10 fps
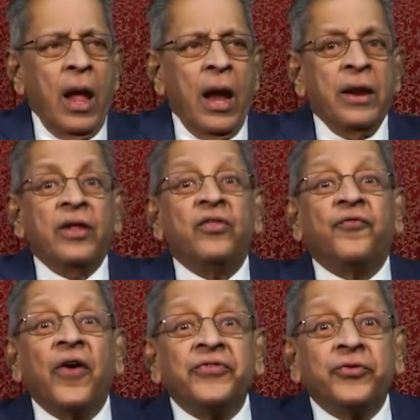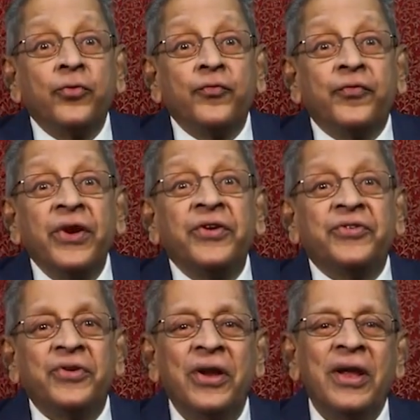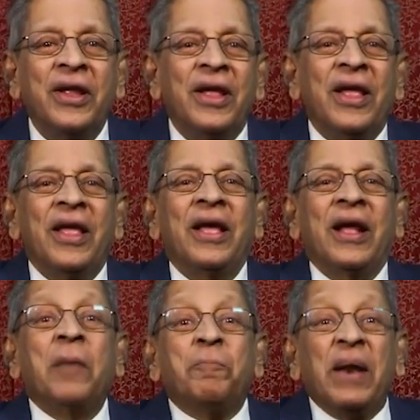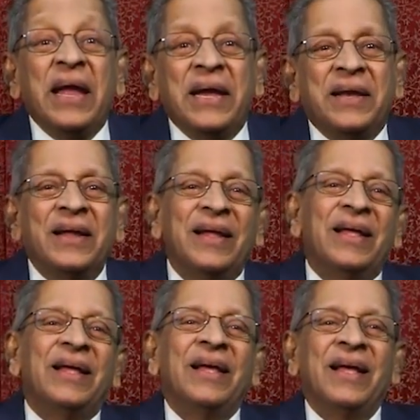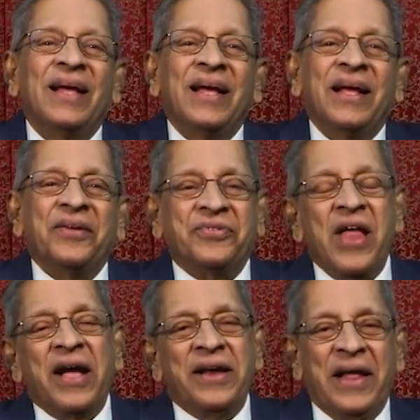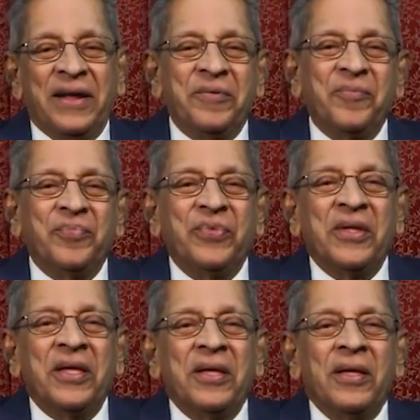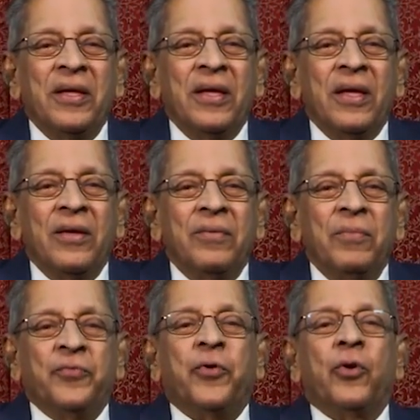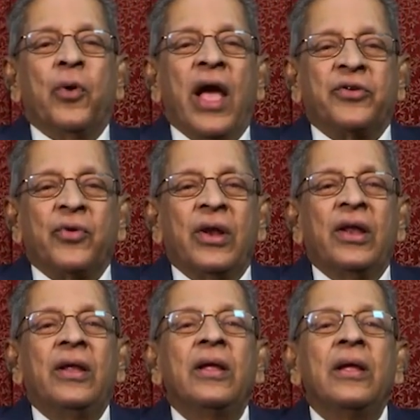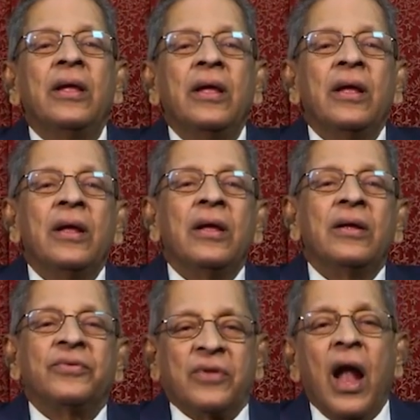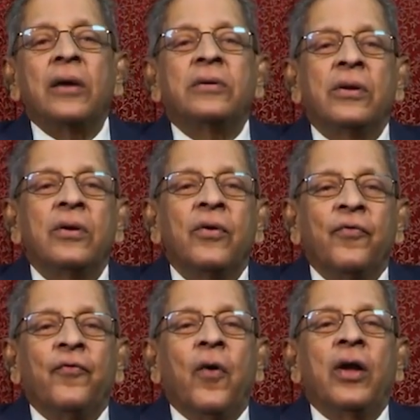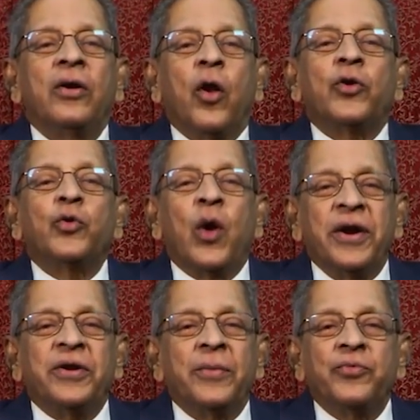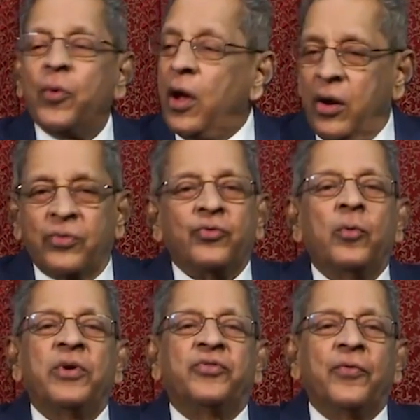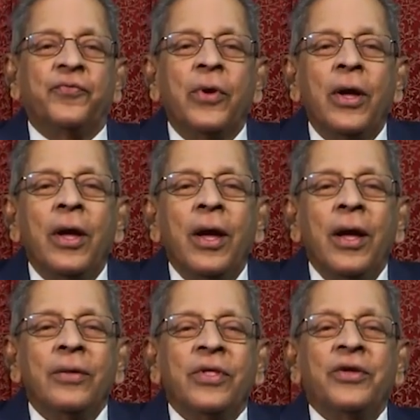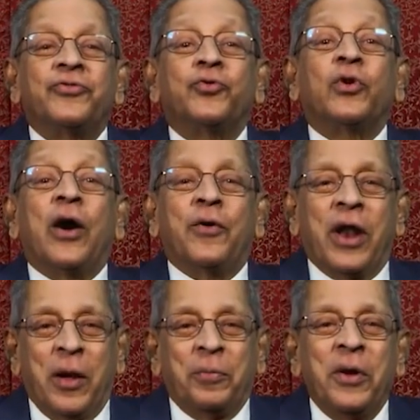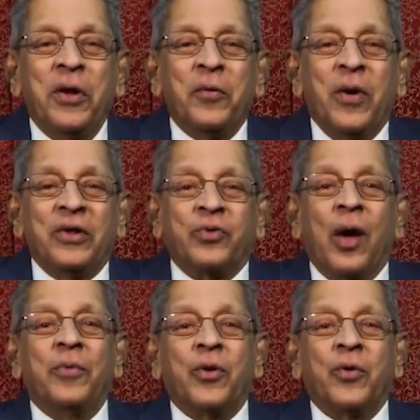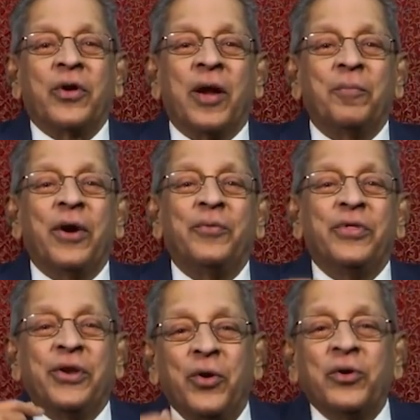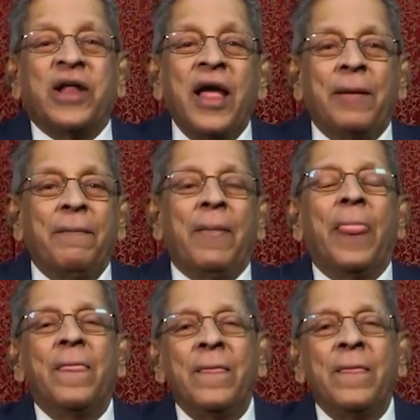And he is the first to finish, complete his dining. Before we actually start one or two items, we have got so much of things to cover up, while Swami could complete within no time.